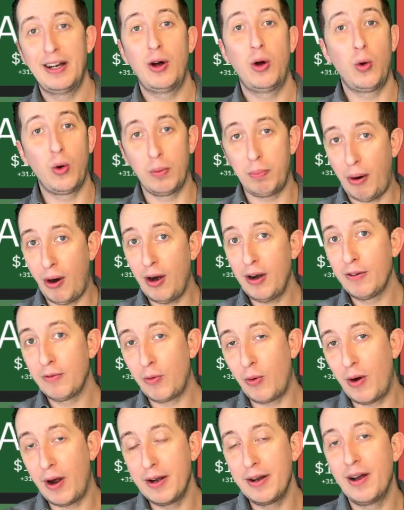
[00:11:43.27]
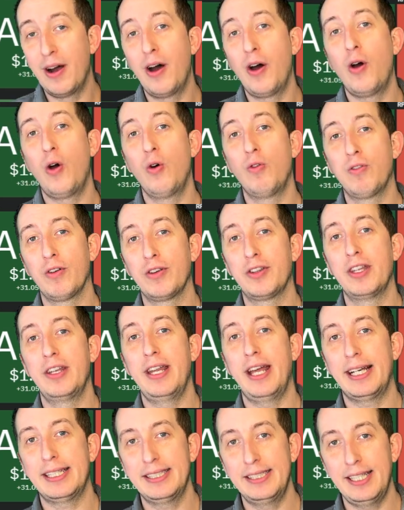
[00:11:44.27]
or part of one over the
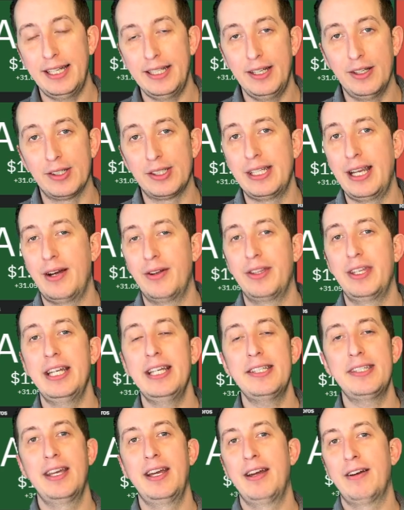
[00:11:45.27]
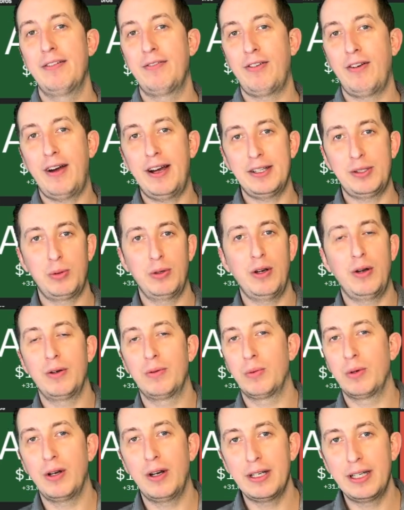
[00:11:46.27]
next 10 years. Now this, for us, we're
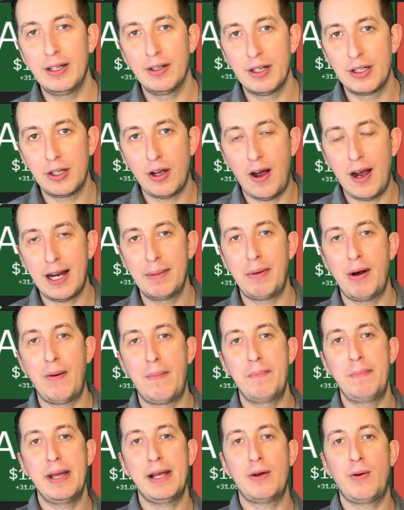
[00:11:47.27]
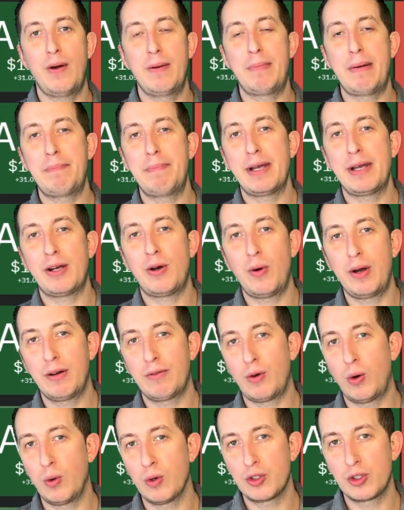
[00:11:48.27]
not here to talk about Bitcoin, but Bitcoin, of
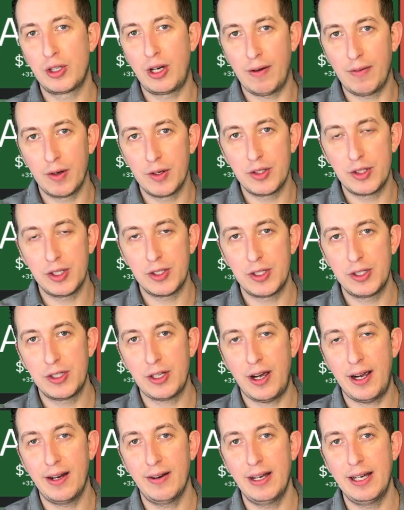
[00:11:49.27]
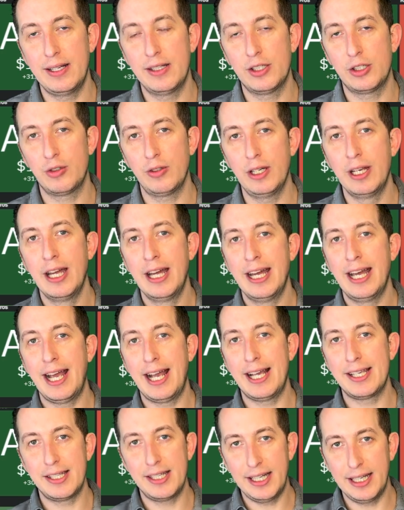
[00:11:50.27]
course, governs this entire industry
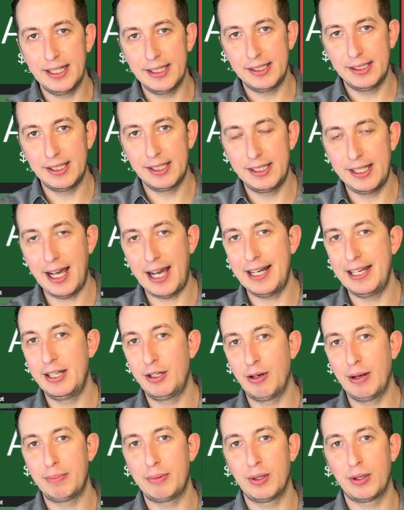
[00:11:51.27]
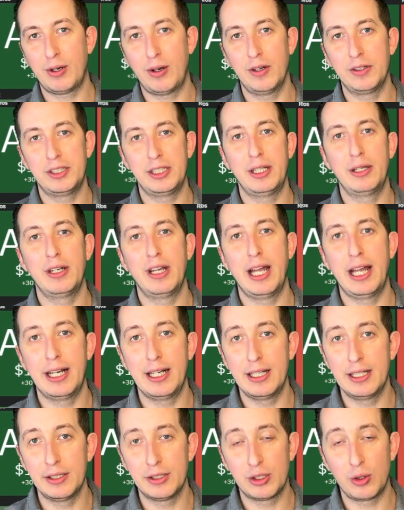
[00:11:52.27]
as it is the daddy cryptocurrency, and
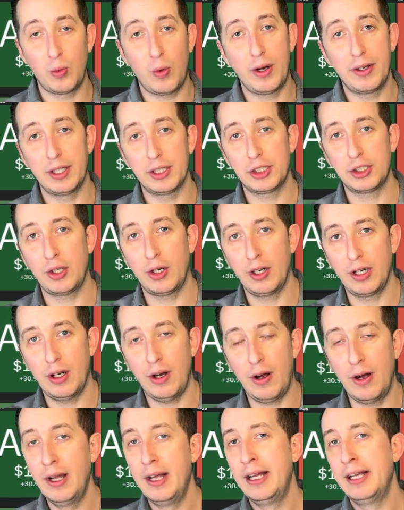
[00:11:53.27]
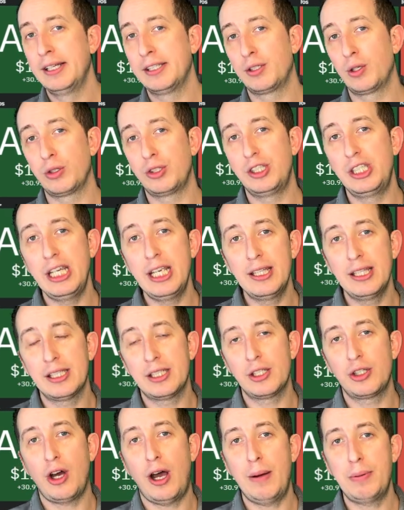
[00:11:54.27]
it is the one that started it all. So seeing this
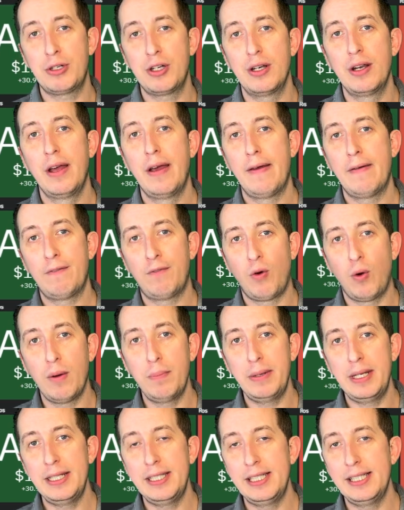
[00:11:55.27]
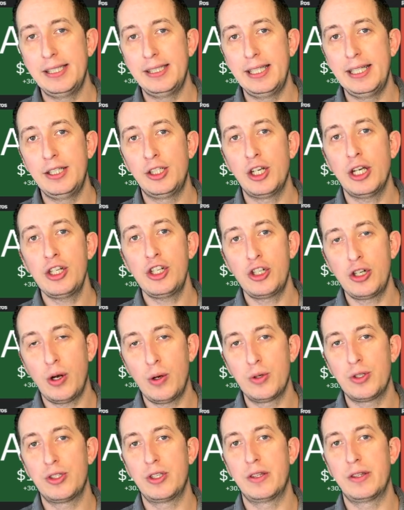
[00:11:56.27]
adoption for BTC just
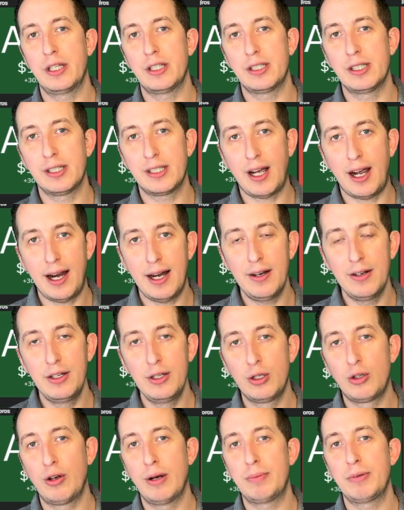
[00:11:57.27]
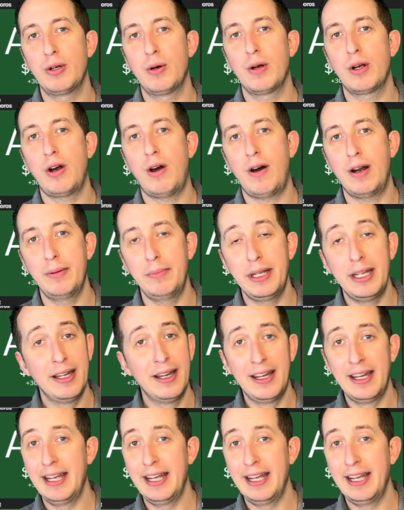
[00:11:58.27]
shows that this entire new crypto economy